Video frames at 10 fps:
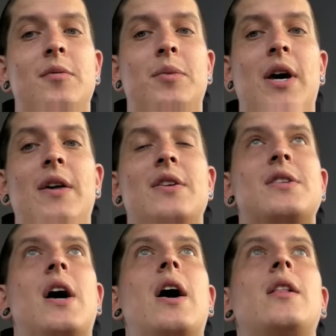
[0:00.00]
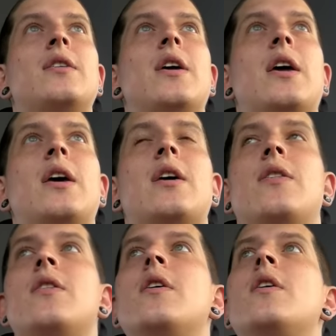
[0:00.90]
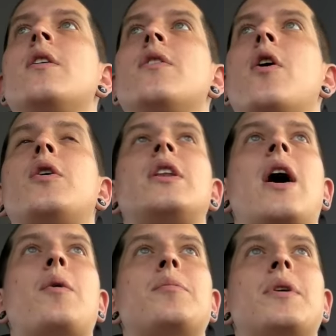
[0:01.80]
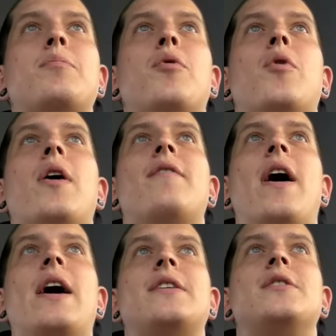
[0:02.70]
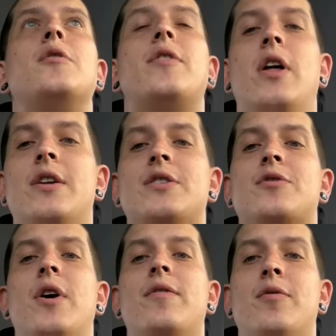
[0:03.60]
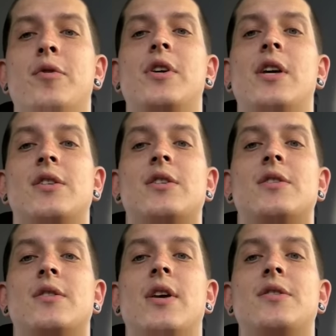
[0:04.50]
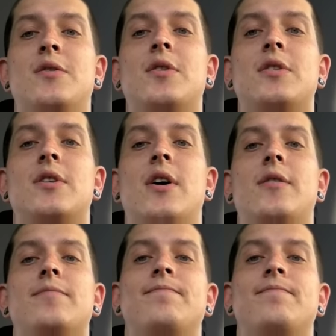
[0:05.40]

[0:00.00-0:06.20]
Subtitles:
behind this island, and the Okinawan people have had to deal with a lot of strife through the ages, as you can tell.